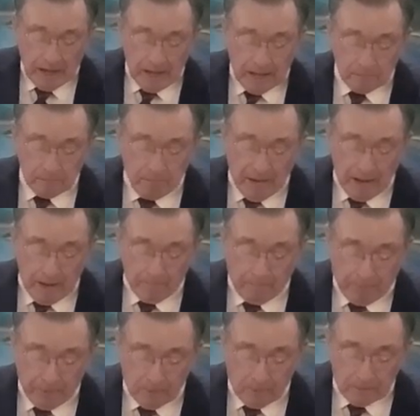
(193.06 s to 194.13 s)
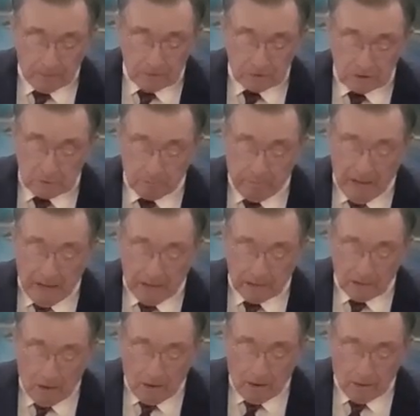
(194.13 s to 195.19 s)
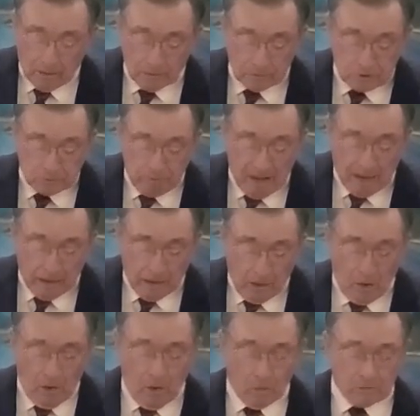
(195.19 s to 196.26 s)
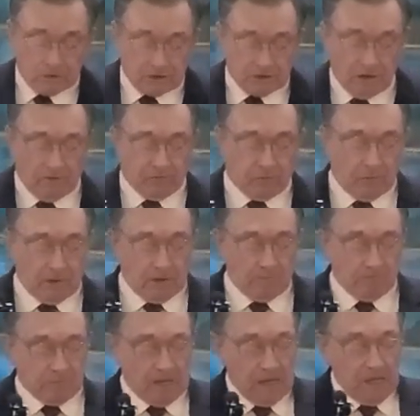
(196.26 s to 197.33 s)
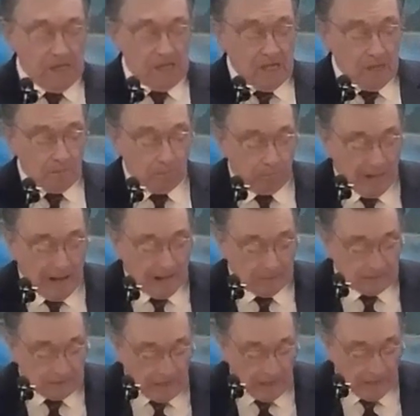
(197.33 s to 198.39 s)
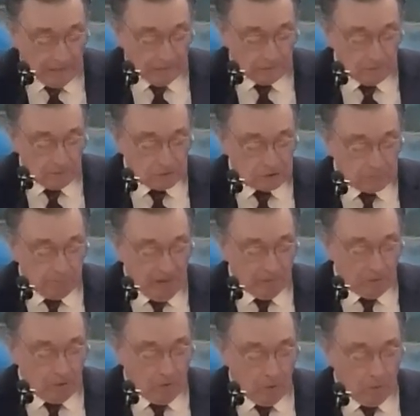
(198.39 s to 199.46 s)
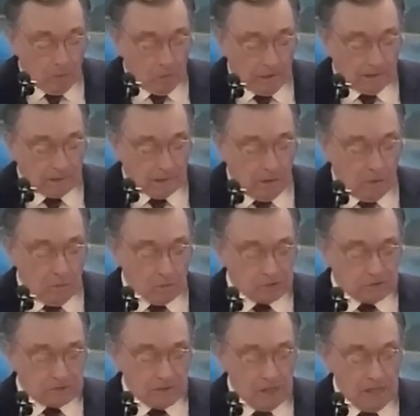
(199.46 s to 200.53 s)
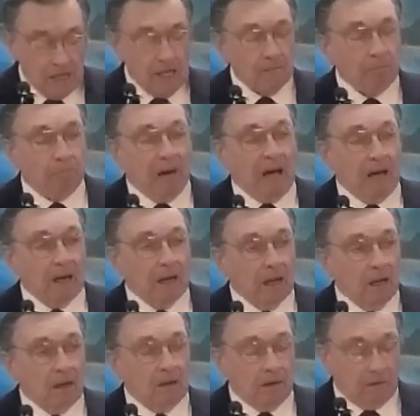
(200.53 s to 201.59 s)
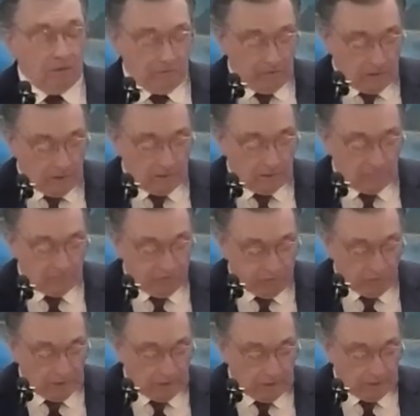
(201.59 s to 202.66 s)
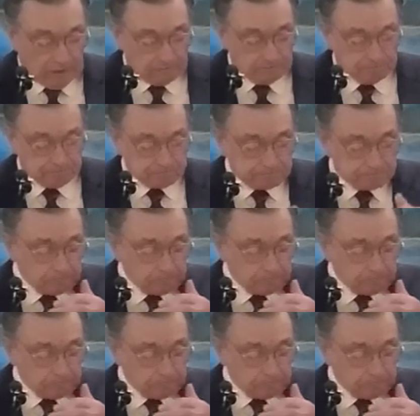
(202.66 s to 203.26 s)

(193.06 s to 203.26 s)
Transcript: and by pureness, by knowledge, by long-suffering, by kindness, by the Holy Ghost, by love unfeigned,